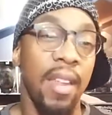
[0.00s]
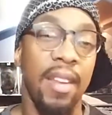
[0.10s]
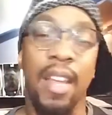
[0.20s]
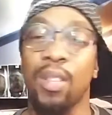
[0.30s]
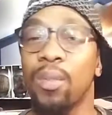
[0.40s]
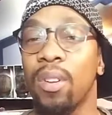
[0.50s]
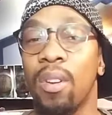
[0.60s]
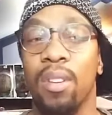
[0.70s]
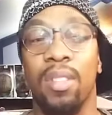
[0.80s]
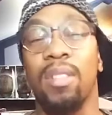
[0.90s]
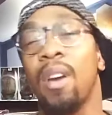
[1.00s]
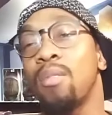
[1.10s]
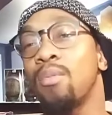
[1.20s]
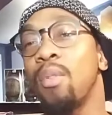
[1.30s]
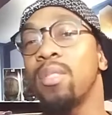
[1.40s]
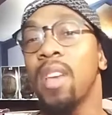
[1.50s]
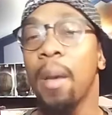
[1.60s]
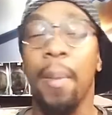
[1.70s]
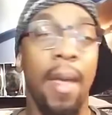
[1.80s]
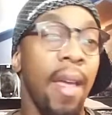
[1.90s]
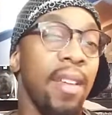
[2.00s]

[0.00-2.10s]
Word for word: And then that's when the girl, Sinara, rolls up.